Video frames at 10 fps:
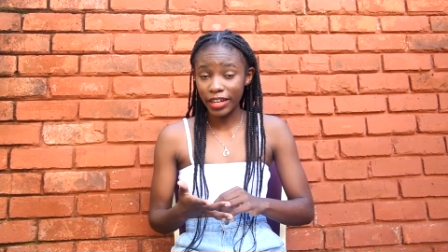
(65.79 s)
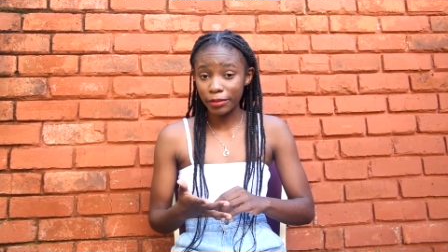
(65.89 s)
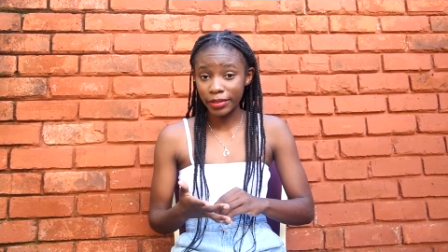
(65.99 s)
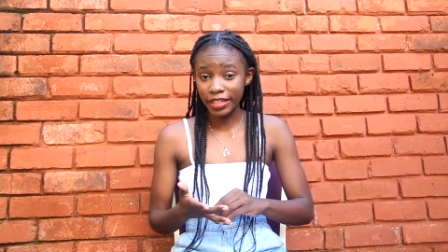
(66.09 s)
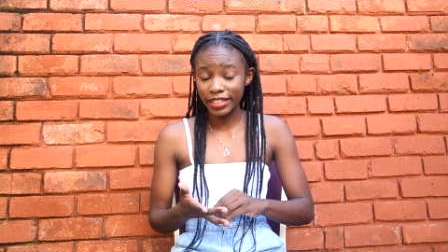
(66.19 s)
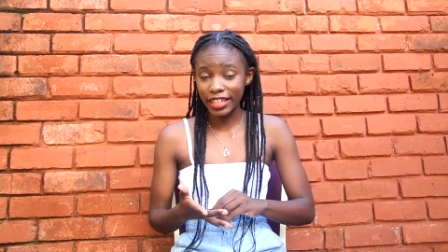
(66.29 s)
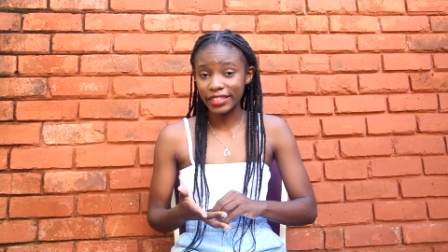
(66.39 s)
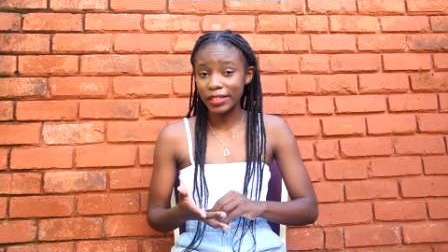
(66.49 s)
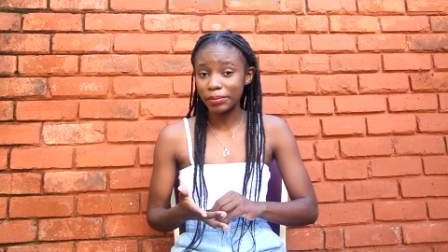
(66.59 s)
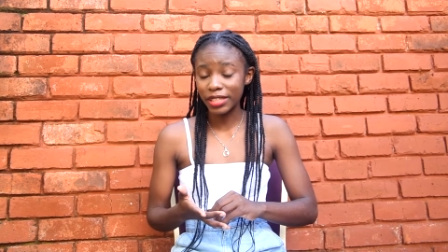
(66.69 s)
update i
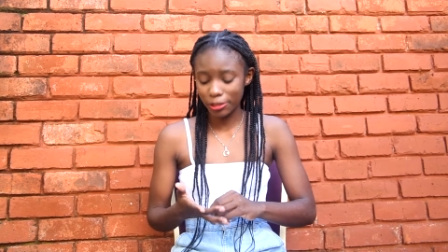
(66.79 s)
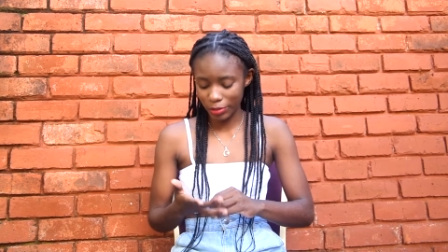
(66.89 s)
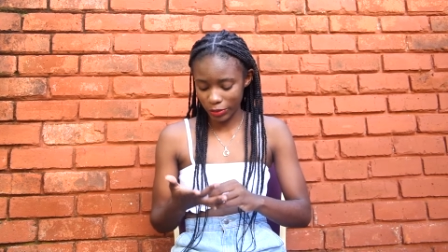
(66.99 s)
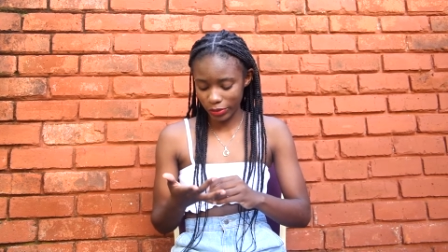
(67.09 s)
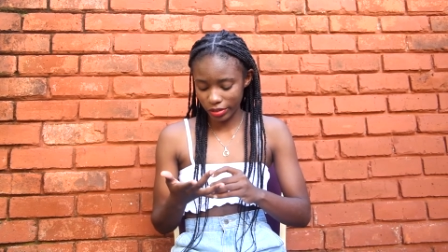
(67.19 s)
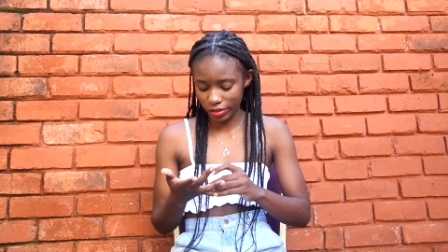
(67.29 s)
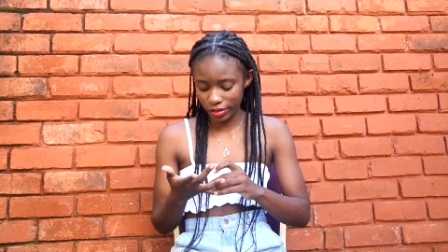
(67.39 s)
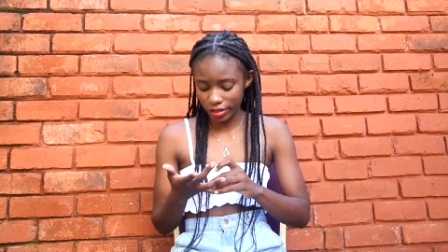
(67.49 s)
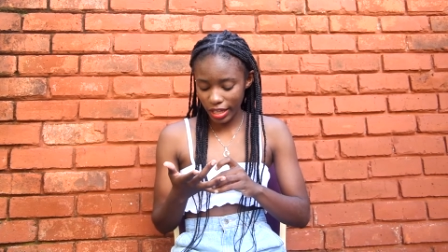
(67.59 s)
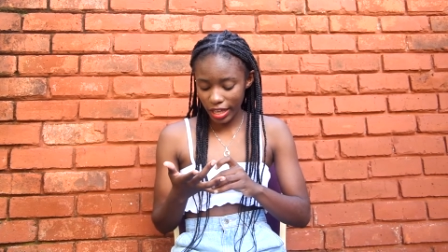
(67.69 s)
say mini
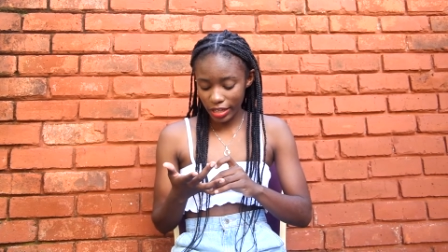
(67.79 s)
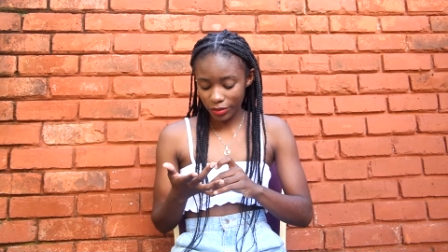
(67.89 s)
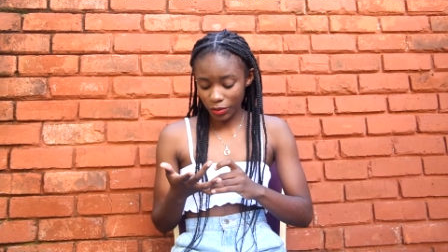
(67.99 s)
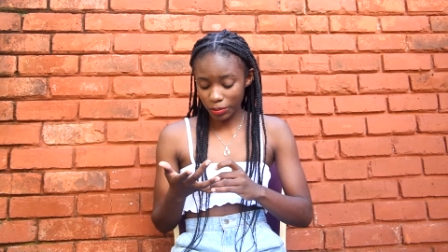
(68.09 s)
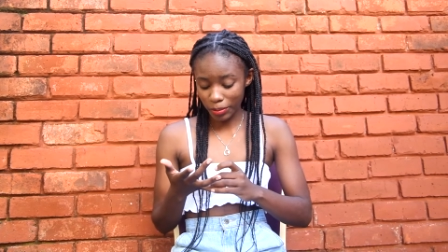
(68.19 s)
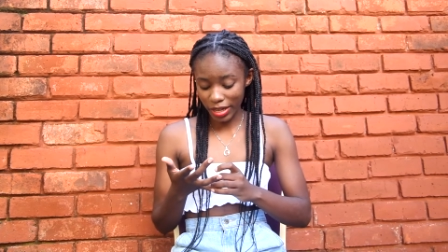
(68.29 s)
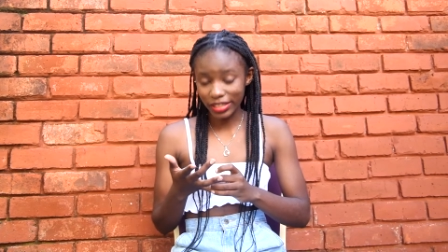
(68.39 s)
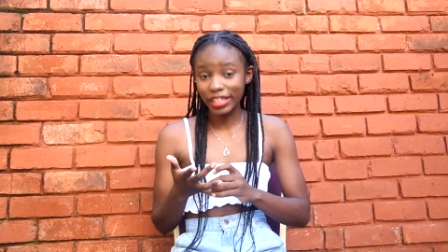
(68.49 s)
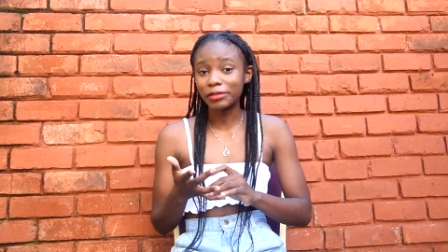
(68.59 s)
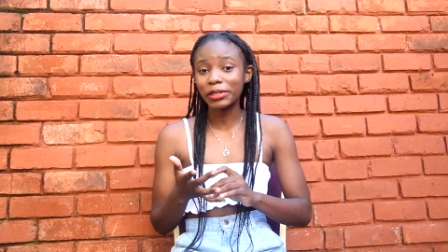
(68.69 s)
because not
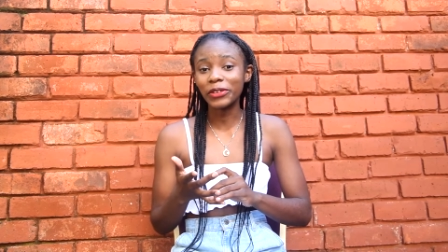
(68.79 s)
much has been